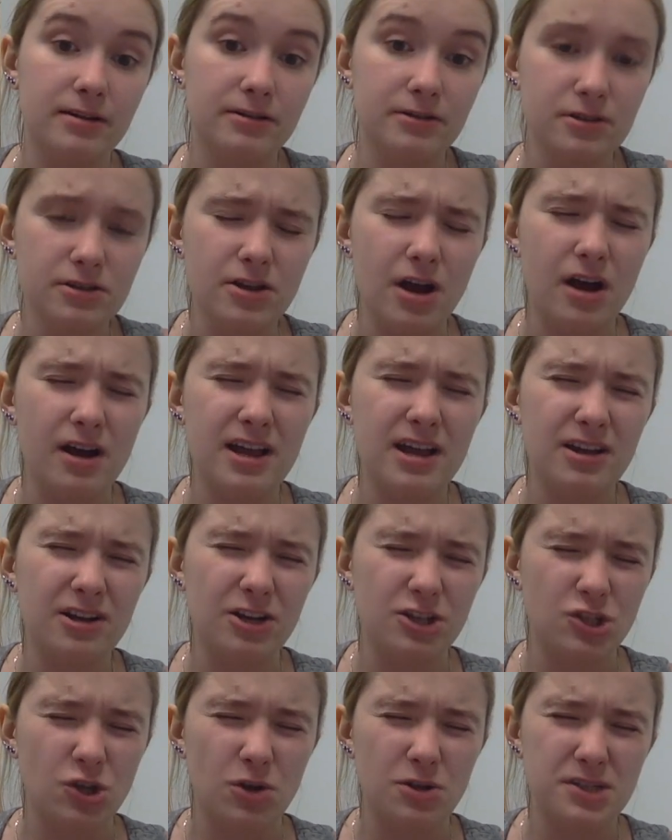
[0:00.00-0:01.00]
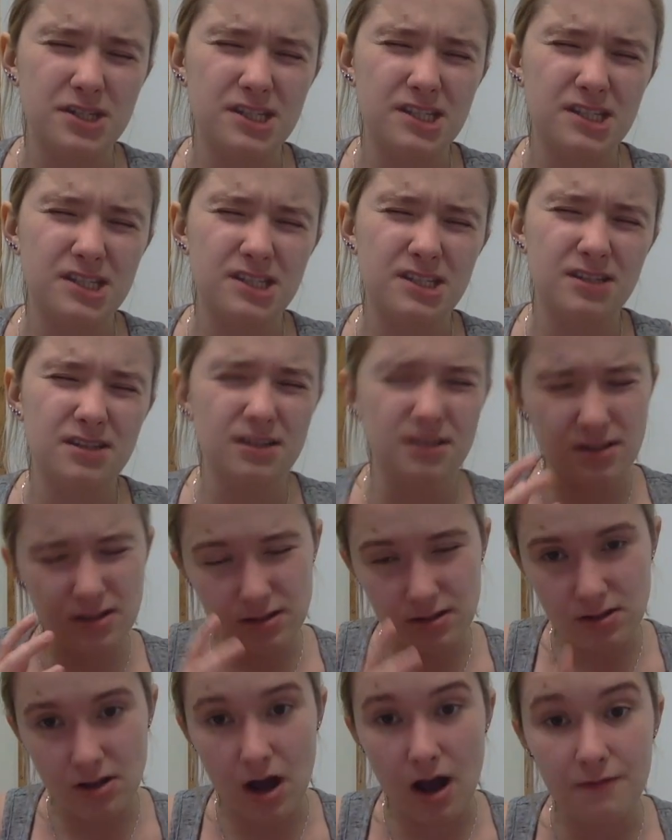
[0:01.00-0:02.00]
young adults
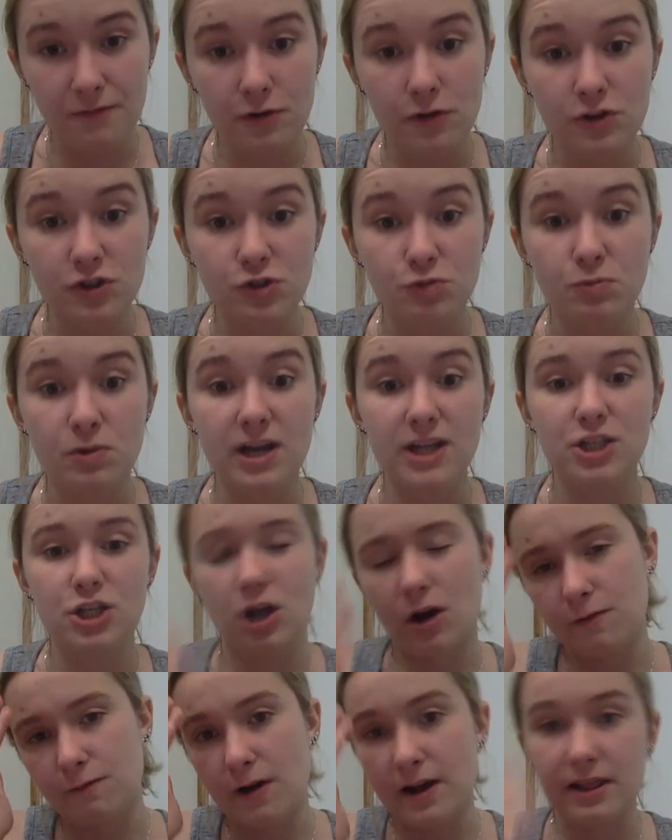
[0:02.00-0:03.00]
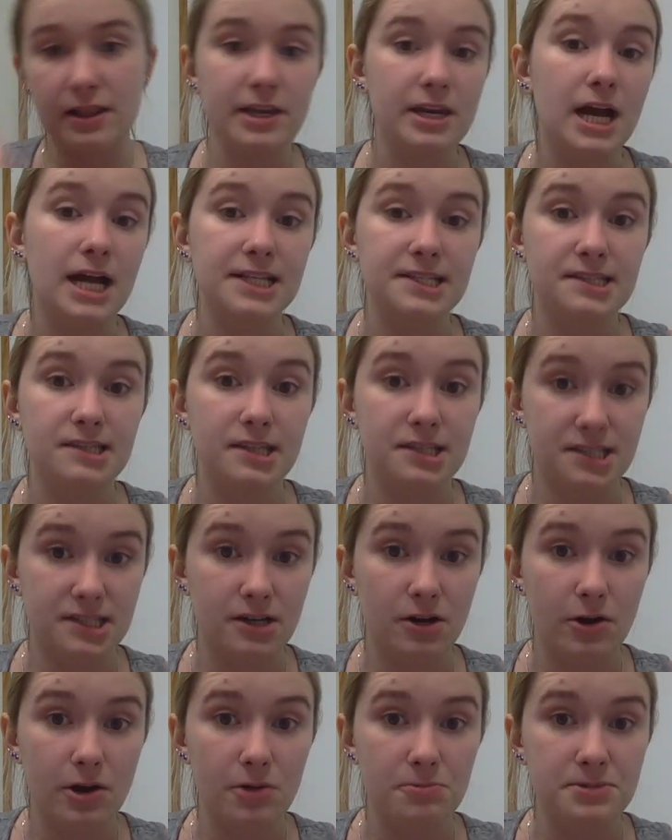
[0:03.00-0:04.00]
novels which are finally not the
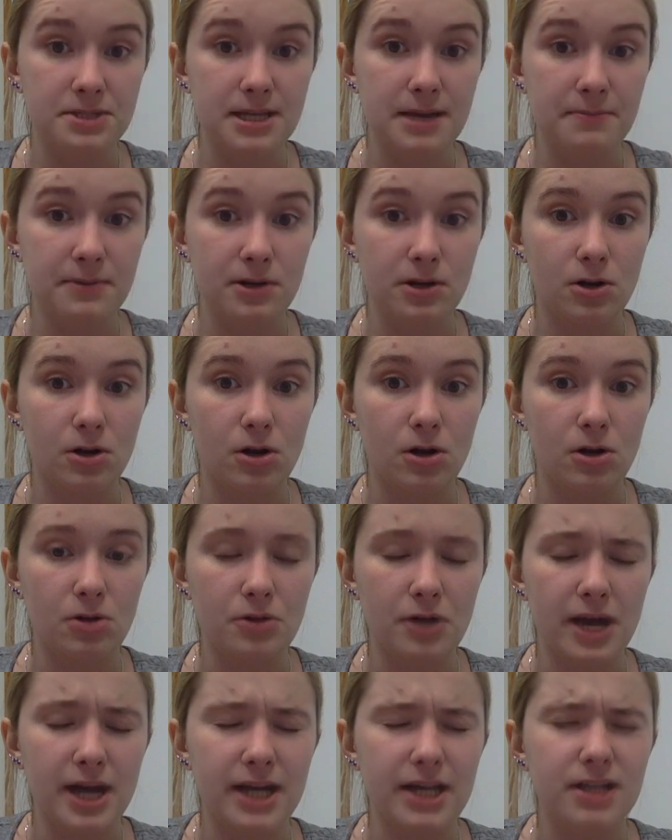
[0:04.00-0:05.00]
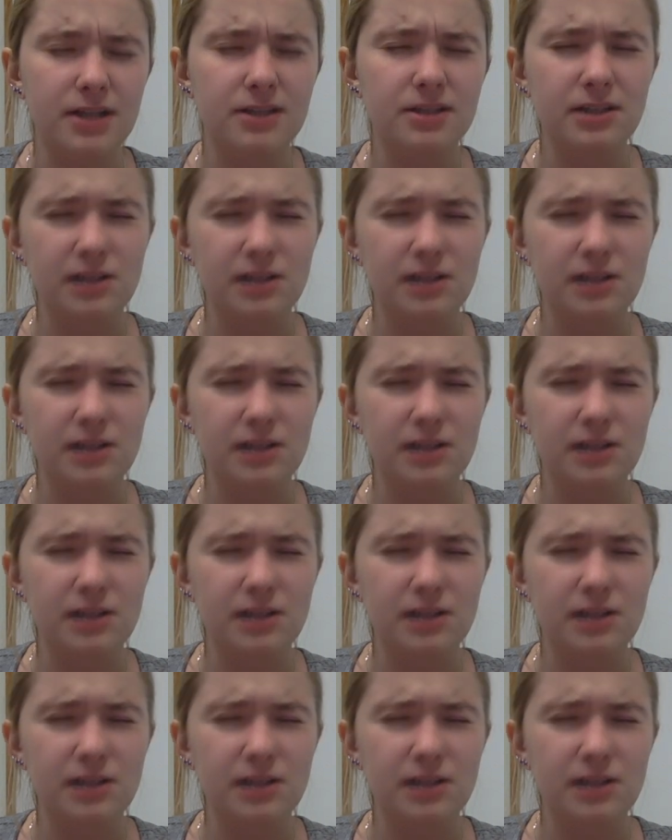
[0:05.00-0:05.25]
stereotypical like